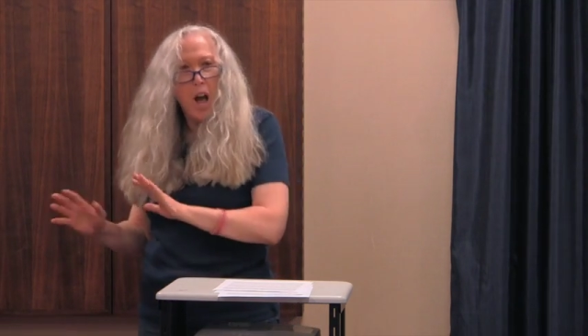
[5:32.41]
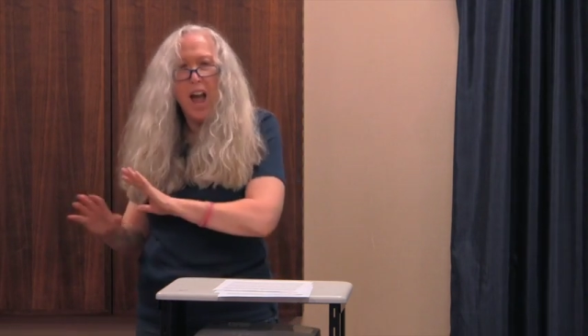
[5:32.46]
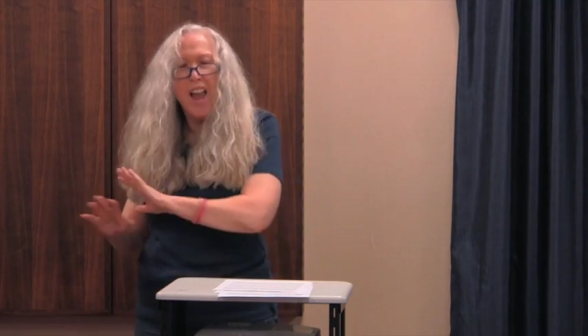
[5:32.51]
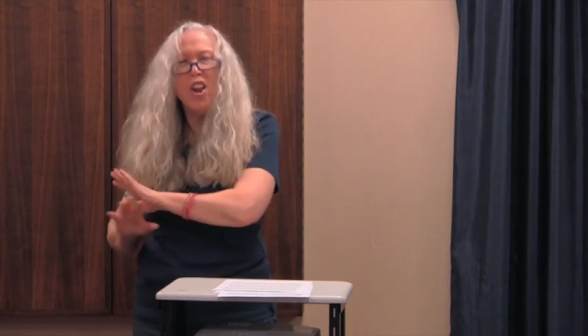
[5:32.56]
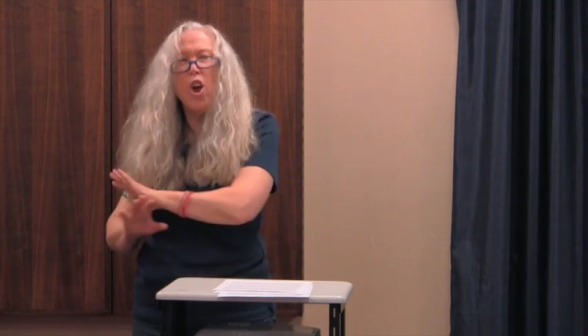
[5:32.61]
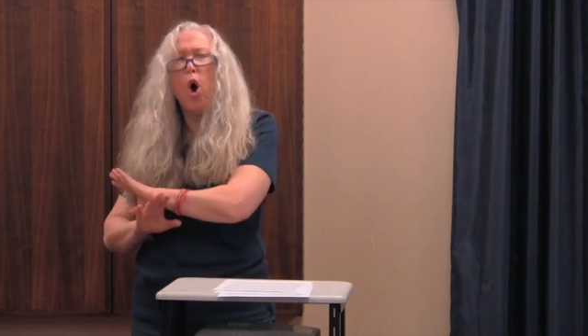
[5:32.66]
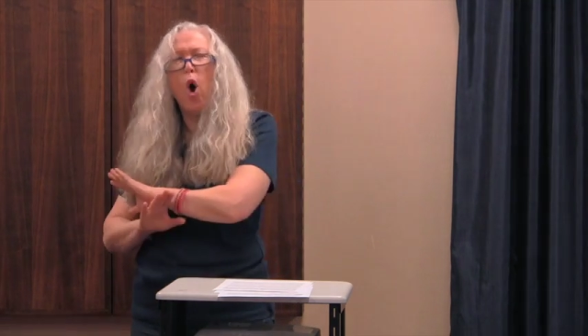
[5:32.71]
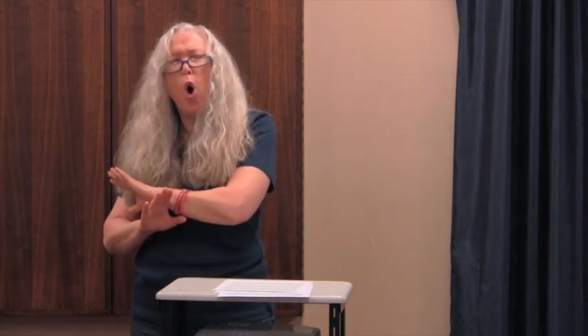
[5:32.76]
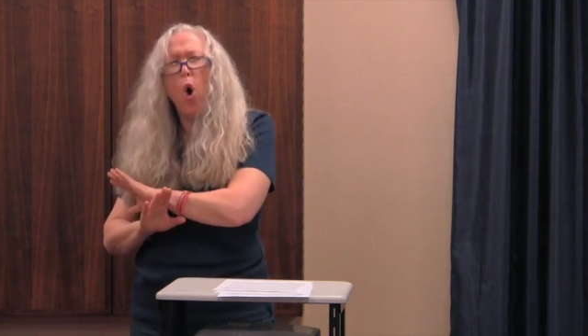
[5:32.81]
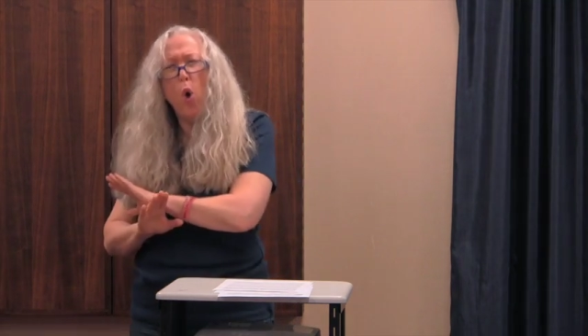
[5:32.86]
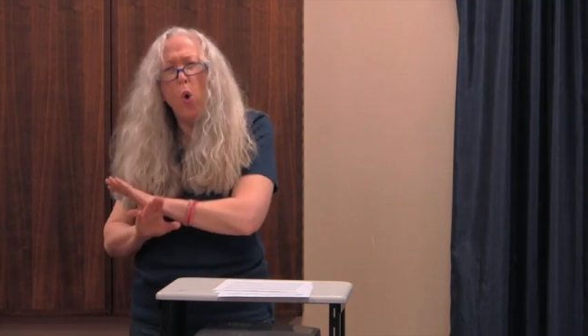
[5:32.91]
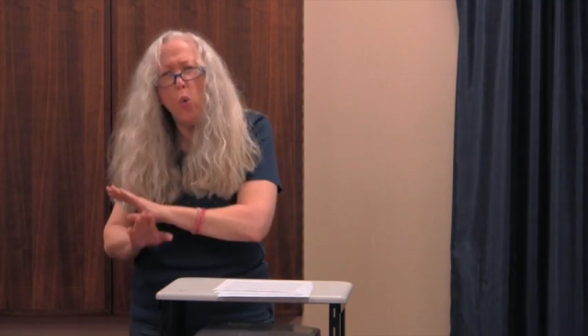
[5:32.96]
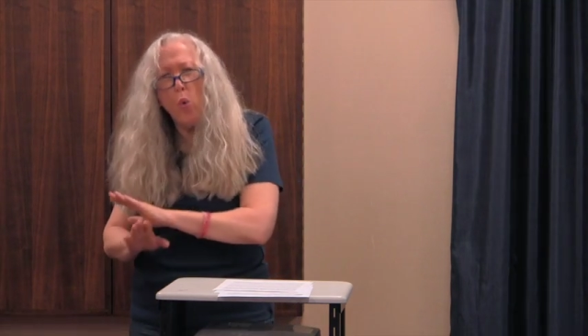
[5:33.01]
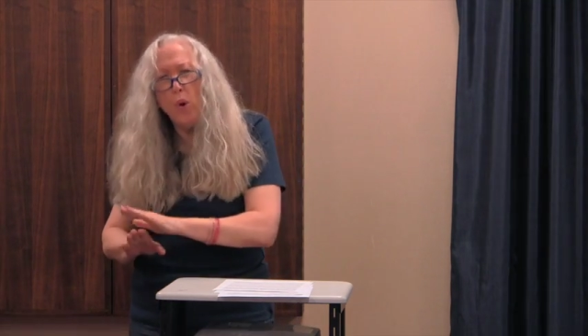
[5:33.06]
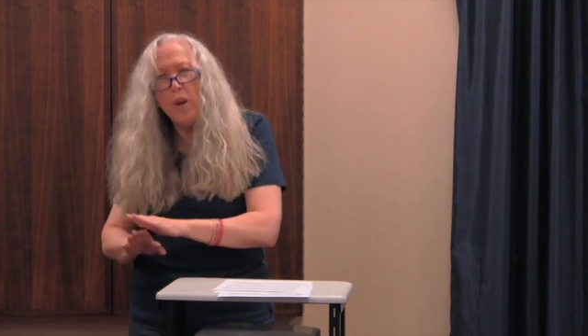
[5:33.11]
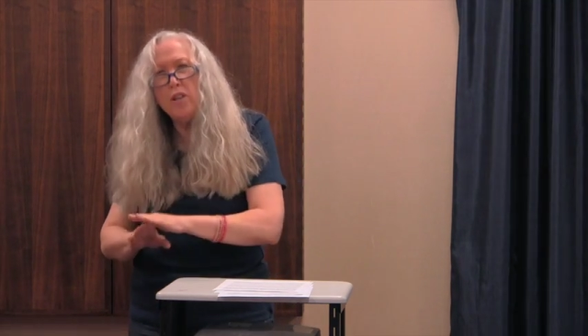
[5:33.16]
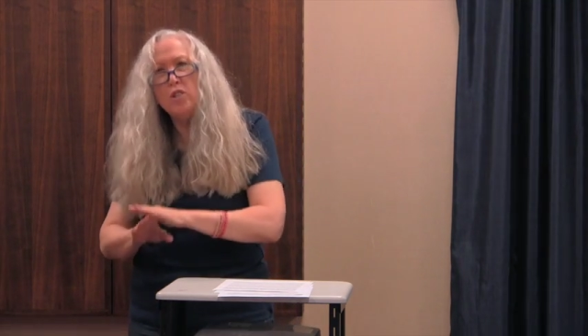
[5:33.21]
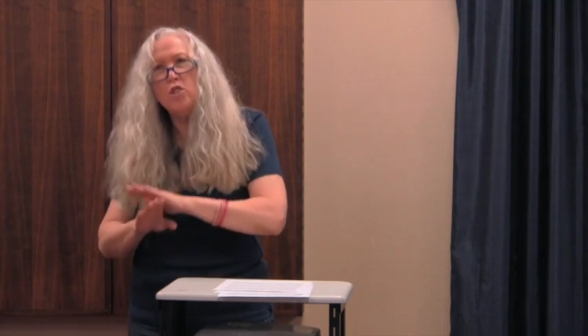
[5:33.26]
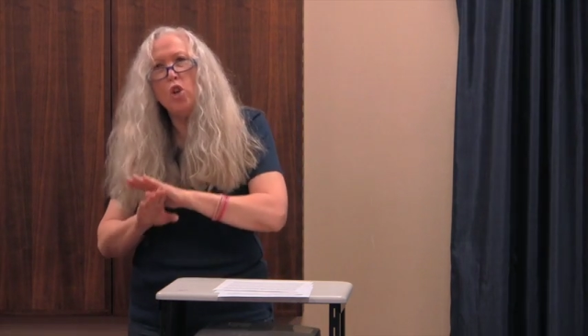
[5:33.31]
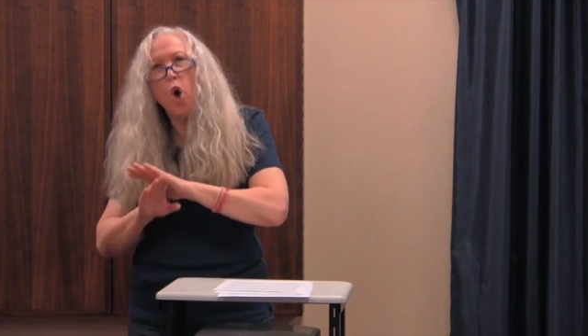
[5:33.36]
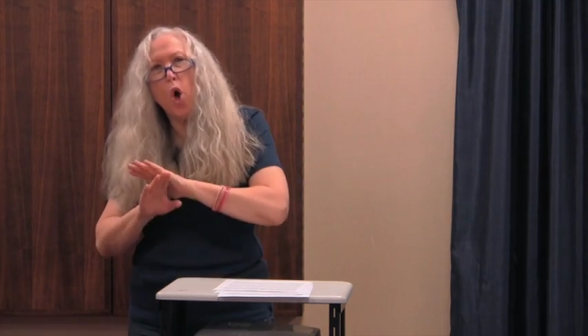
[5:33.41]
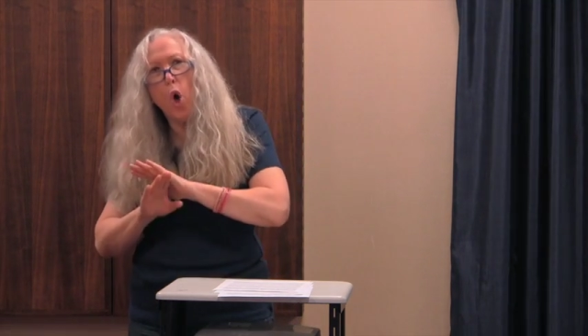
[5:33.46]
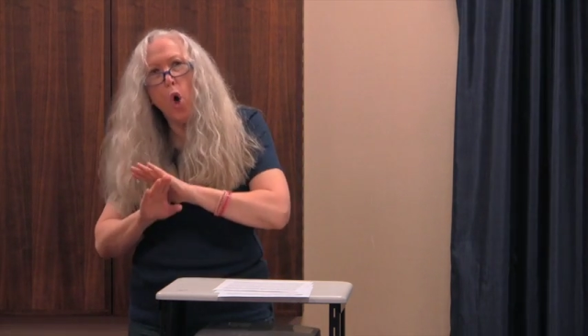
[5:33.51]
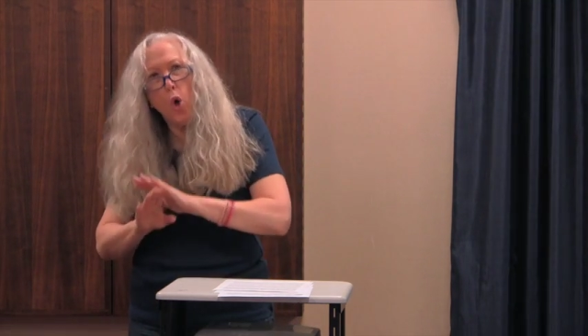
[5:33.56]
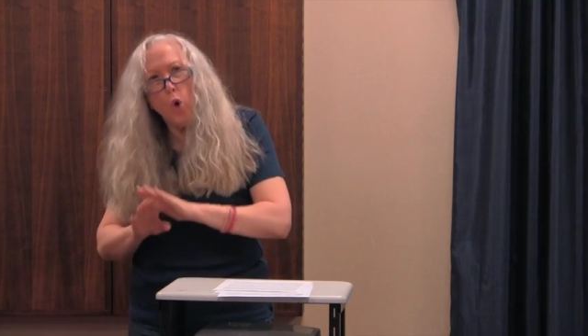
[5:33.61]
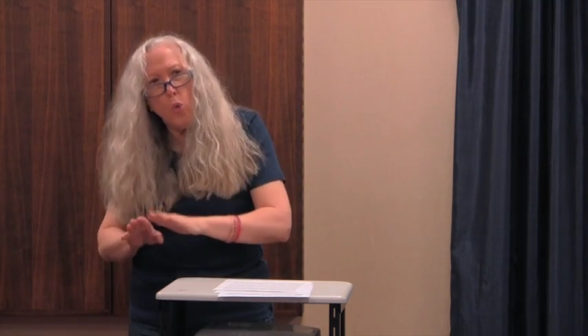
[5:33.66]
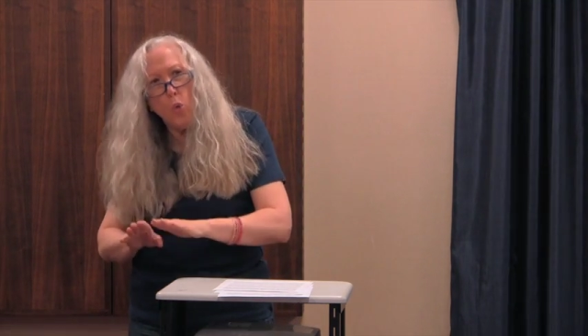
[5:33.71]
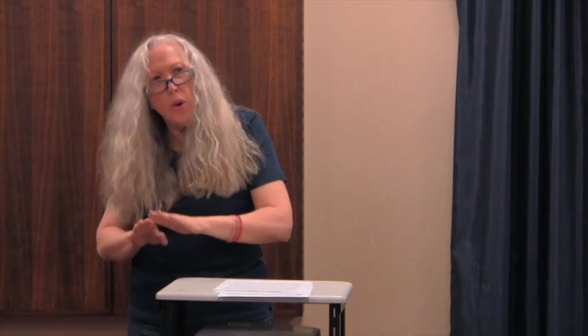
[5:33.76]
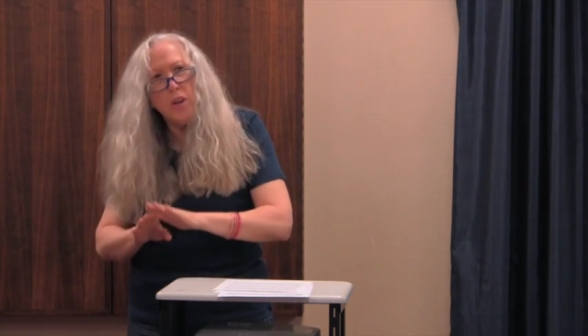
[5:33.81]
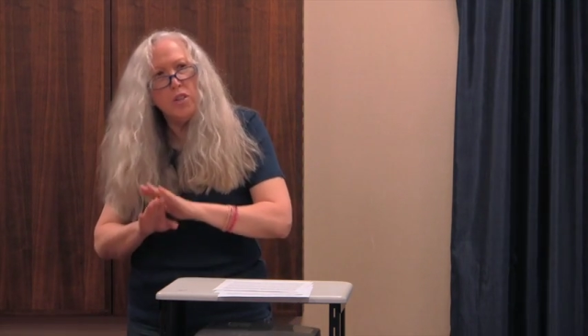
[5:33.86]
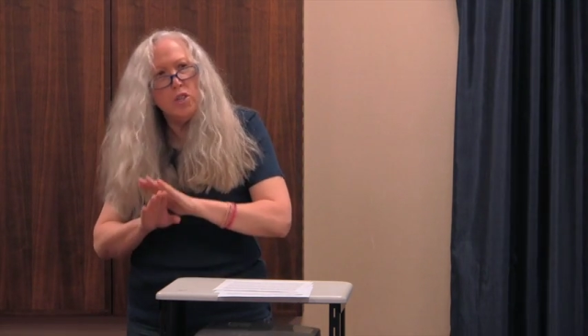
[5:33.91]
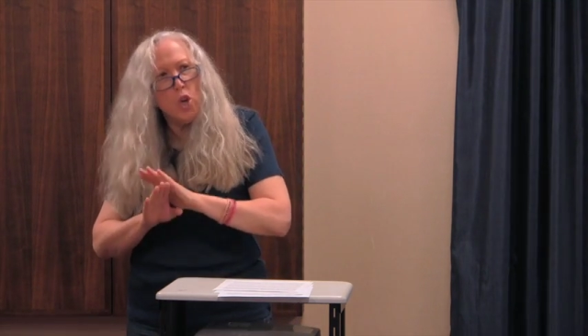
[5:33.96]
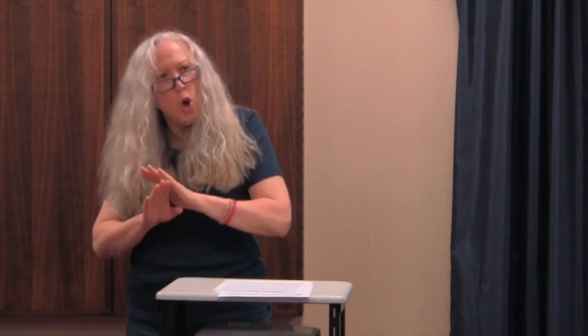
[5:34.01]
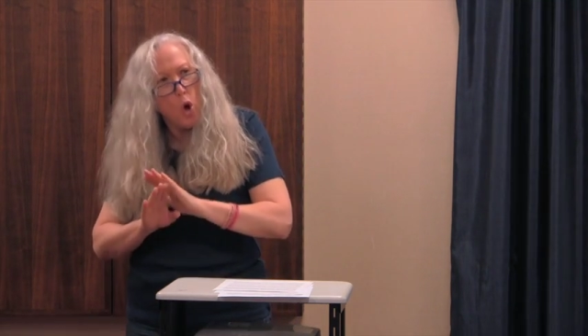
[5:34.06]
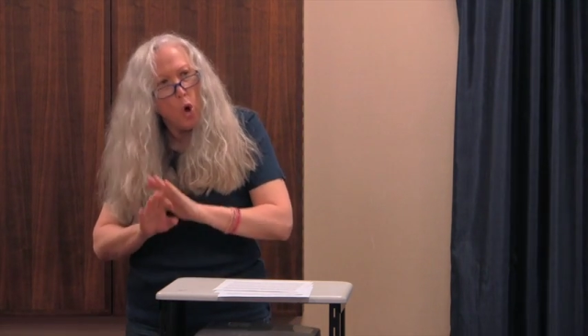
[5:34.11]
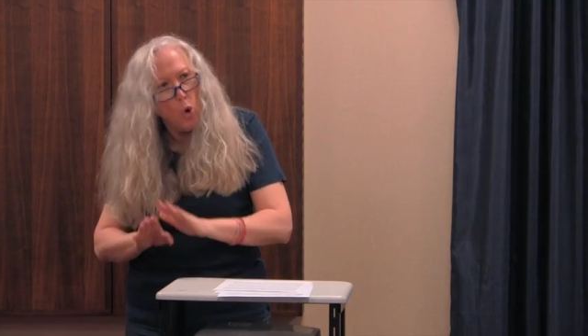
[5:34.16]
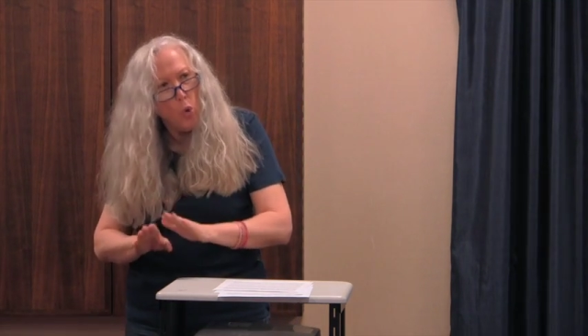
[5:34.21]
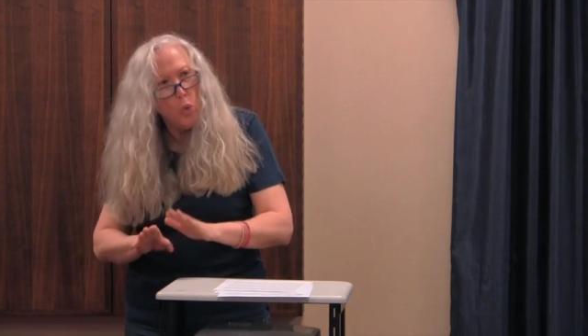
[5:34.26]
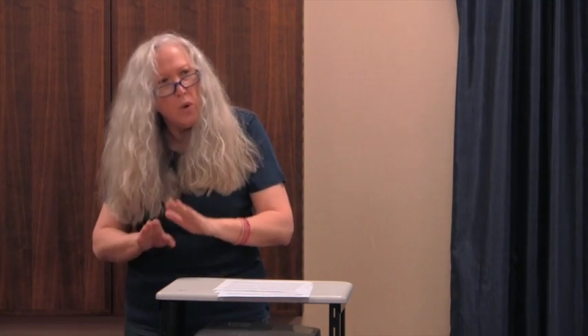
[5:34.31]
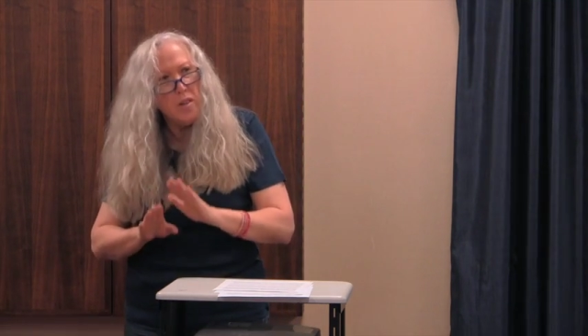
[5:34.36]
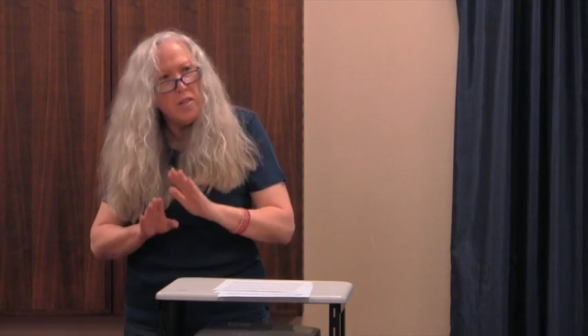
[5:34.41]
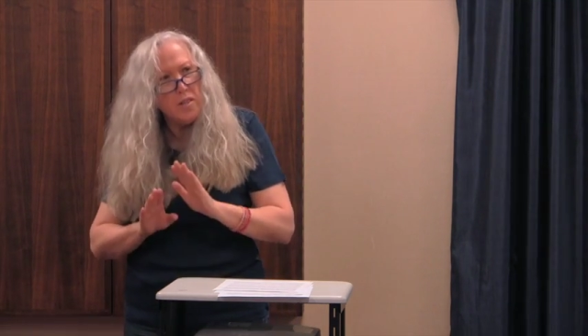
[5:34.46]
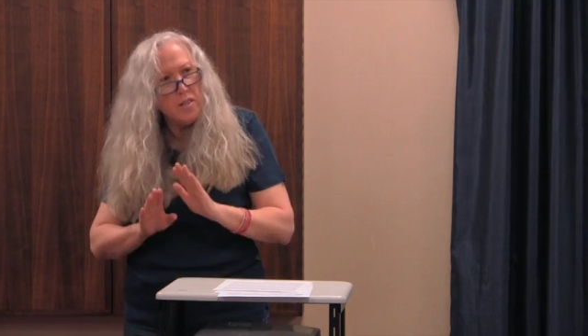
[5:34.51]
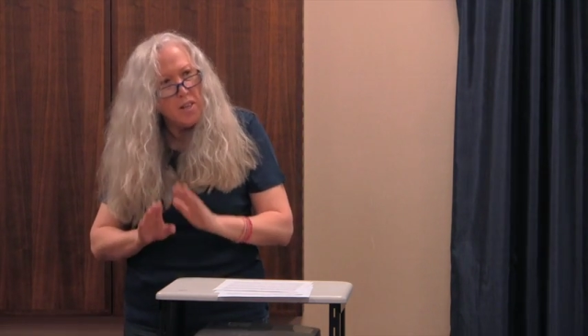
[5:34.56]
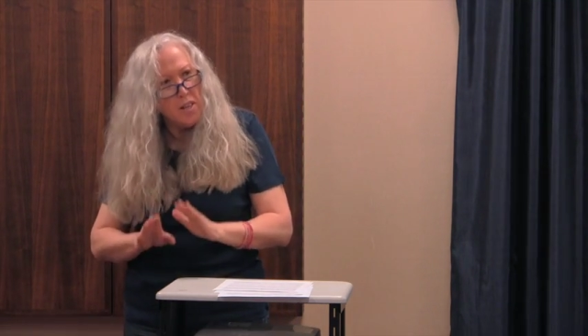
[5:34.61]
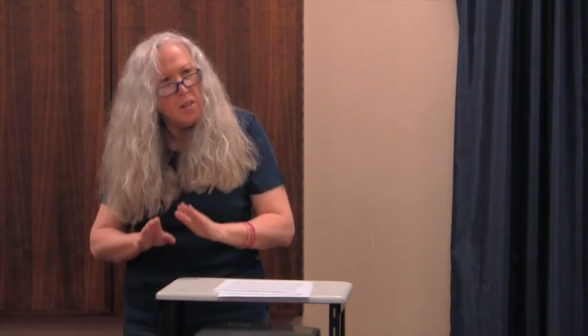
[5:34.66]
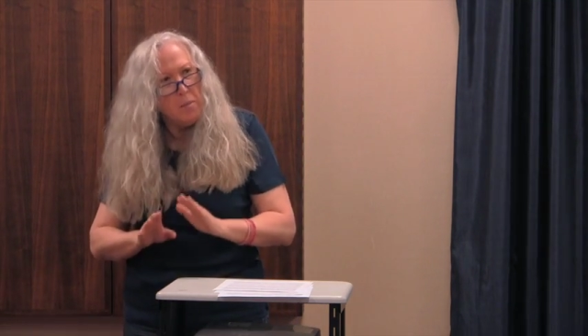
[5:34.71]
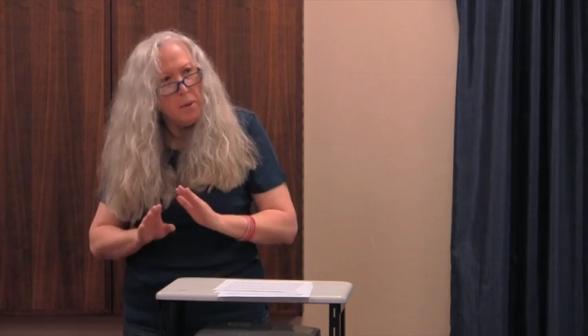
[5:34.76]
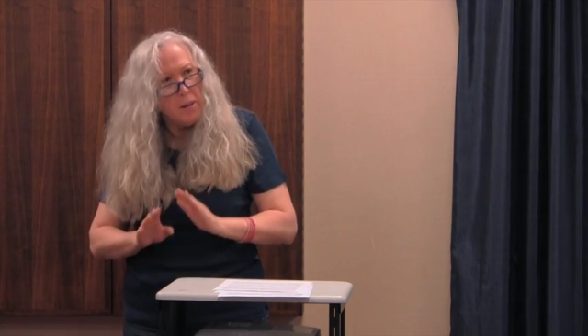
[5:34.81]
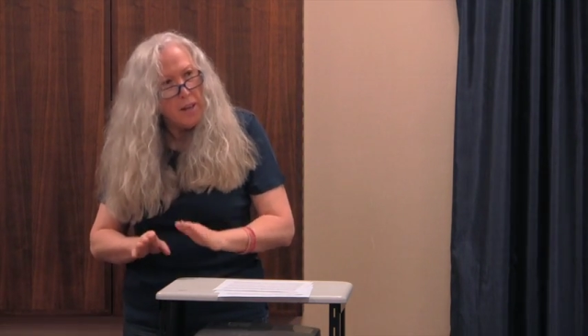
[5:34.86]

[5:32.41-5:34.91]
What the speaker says: I always, always, always see them